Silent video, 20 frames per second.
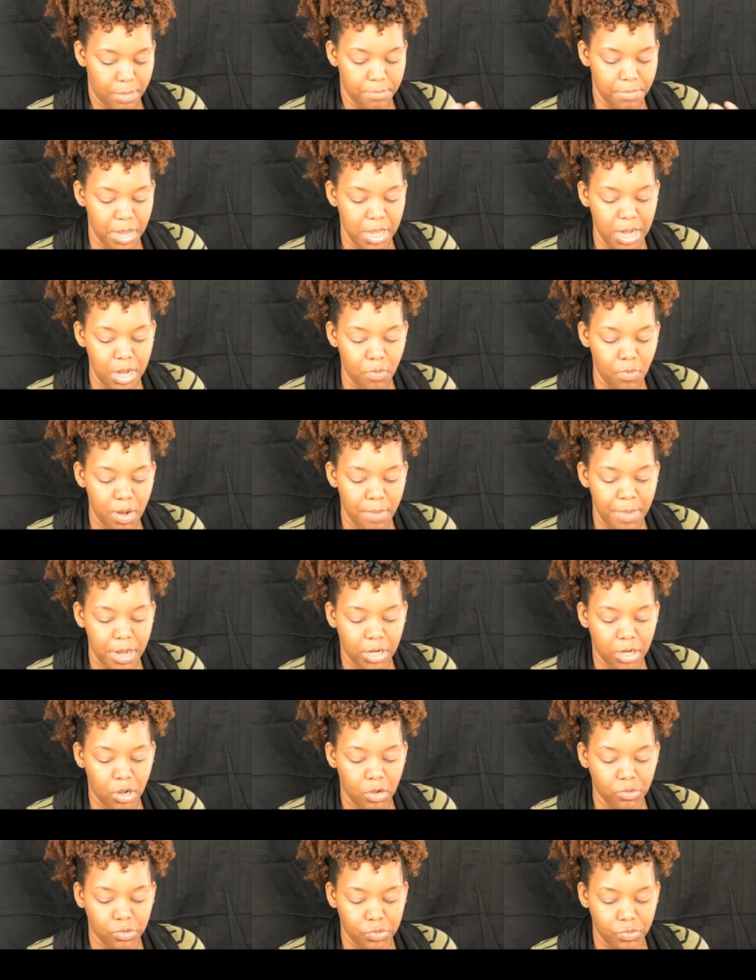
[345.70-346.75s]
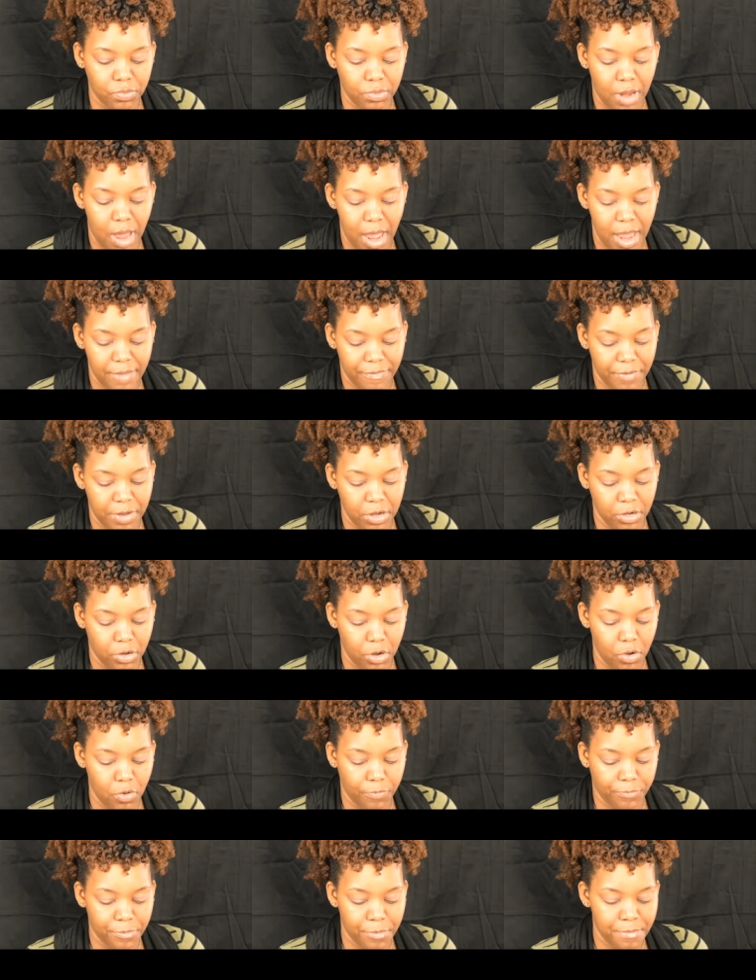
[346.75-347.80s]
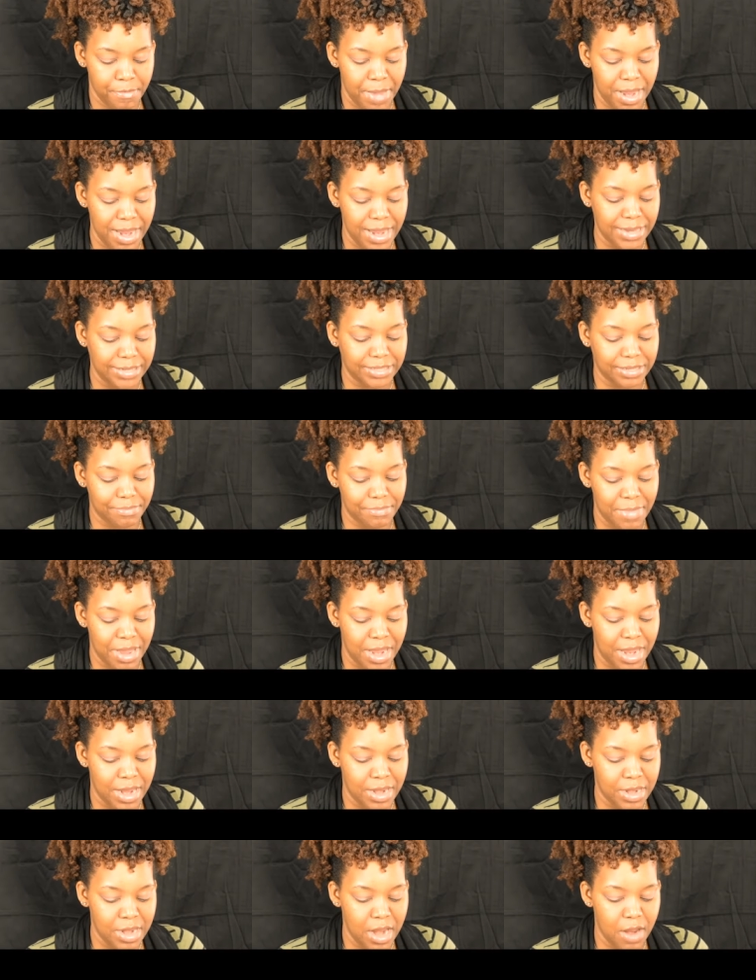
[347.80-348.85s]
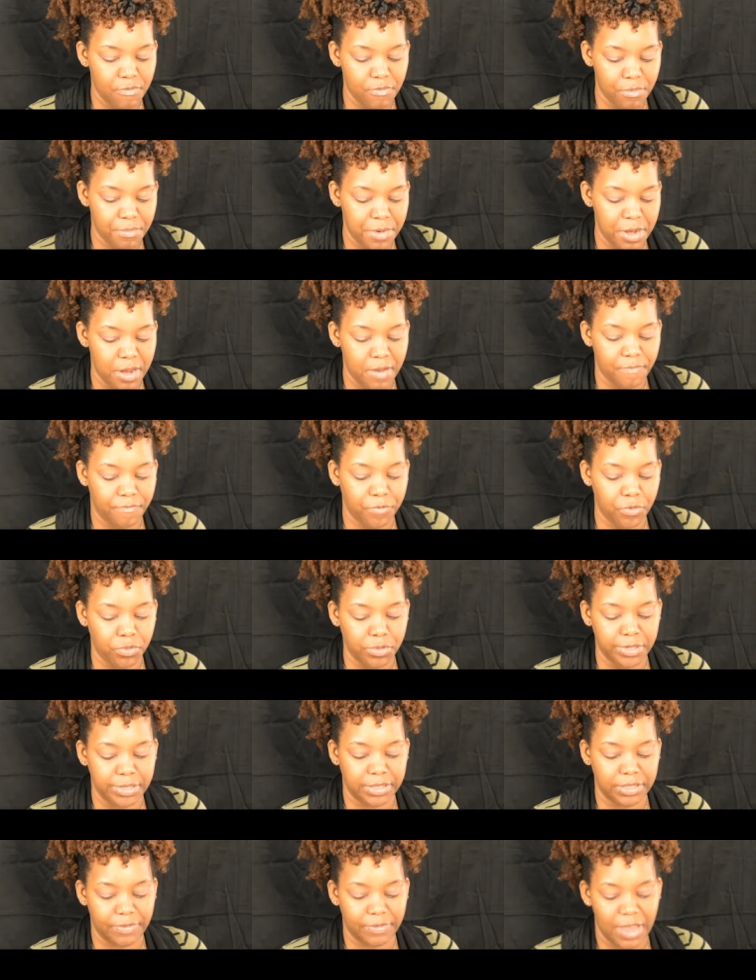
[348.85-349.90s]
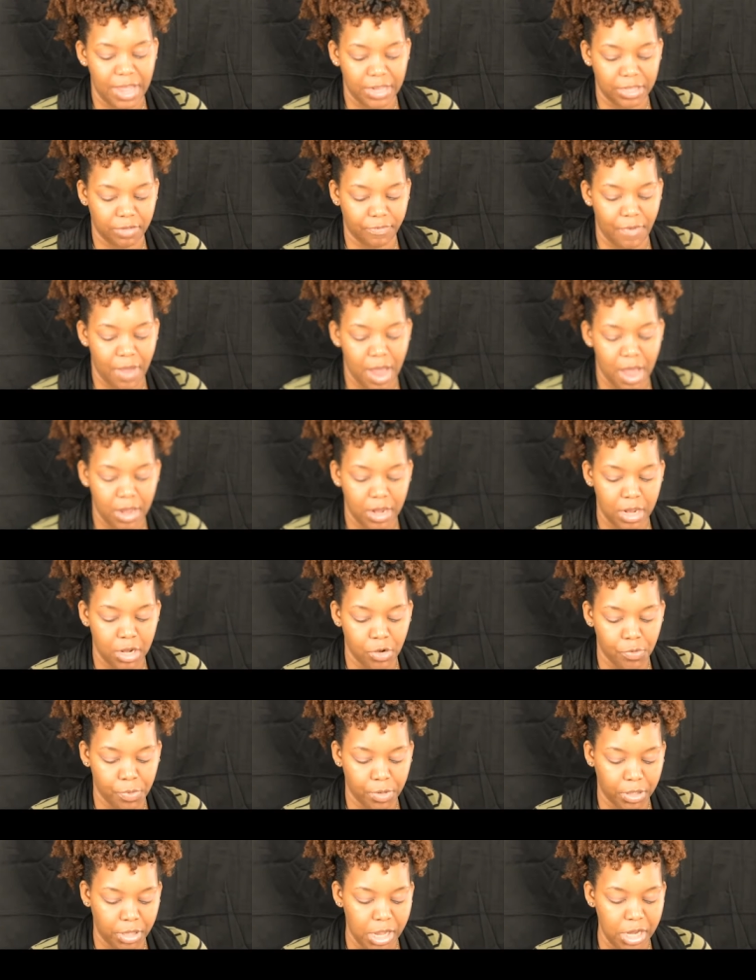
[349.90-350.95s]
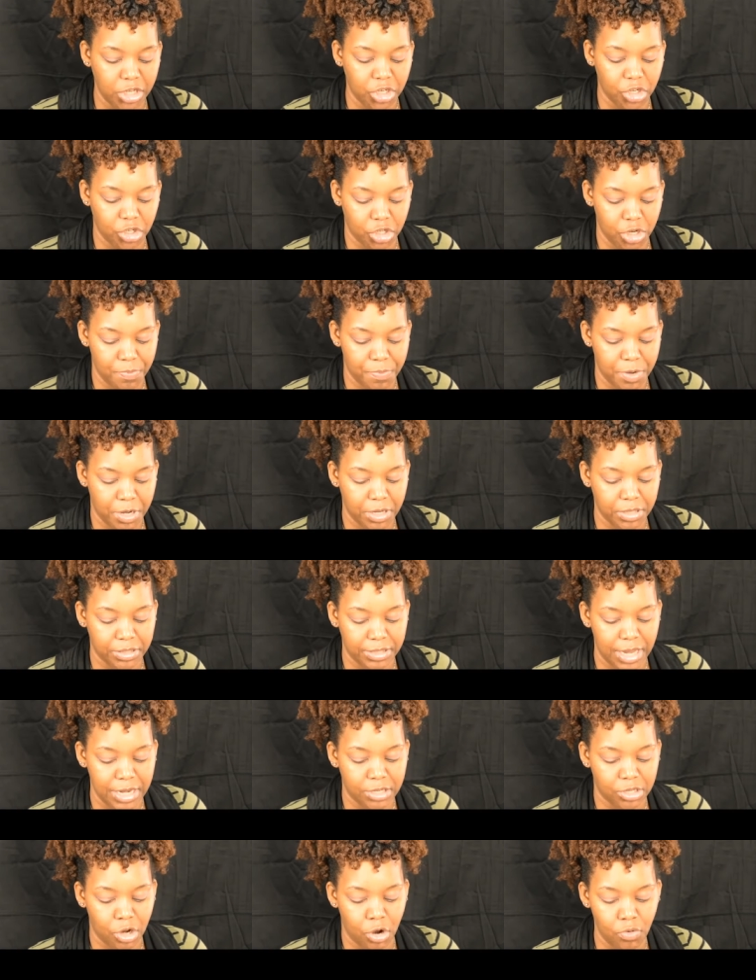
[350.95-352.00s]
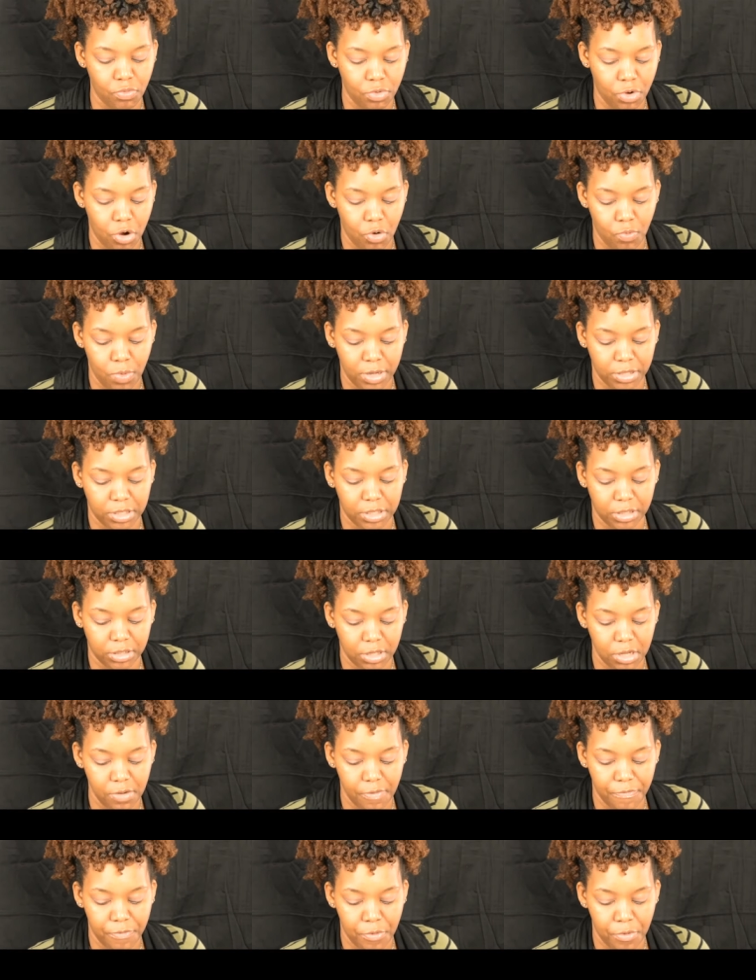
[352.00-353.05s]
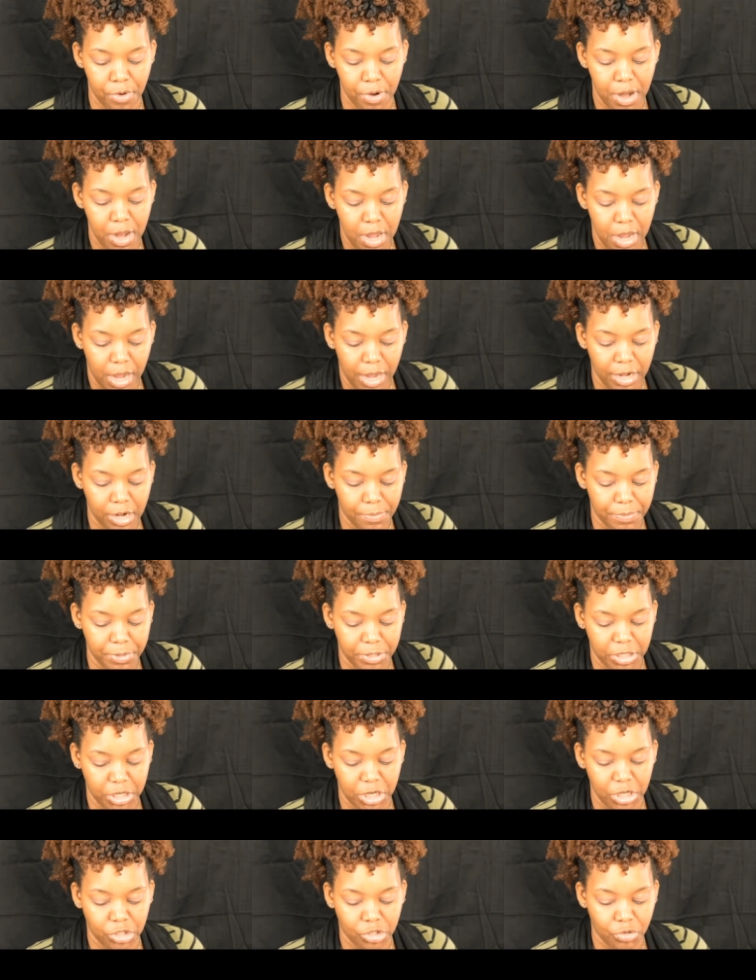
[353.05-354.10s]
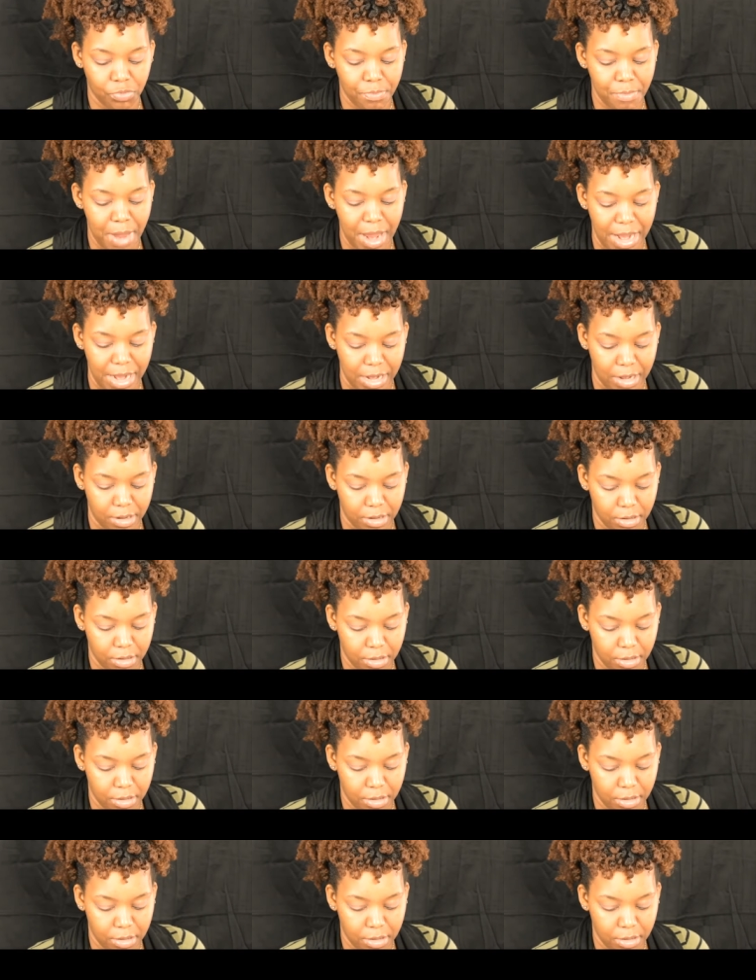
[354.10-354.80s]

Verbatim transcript: Many women go through life and go from man to man, never being fully satisfied in a relationship because they don't know what to look for in a potential mate.